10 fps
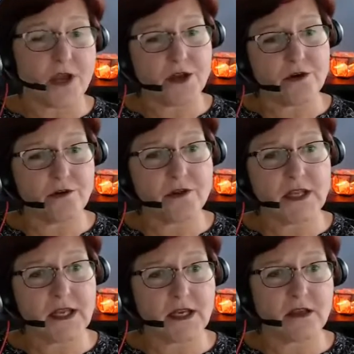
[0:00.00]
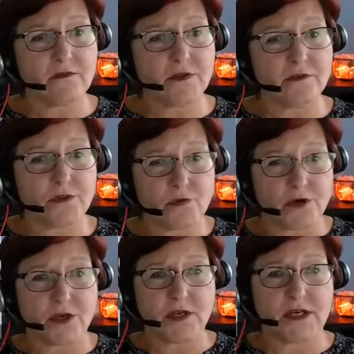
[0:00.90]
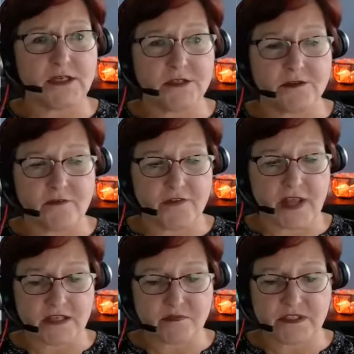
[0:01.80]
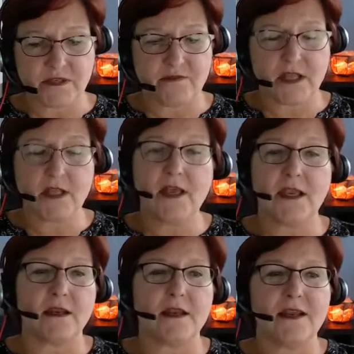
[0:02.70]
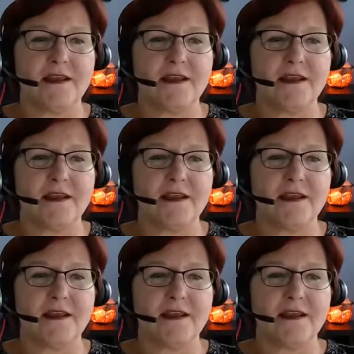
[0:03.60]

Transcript: You're only getting a view of the work you need to do for that specific client.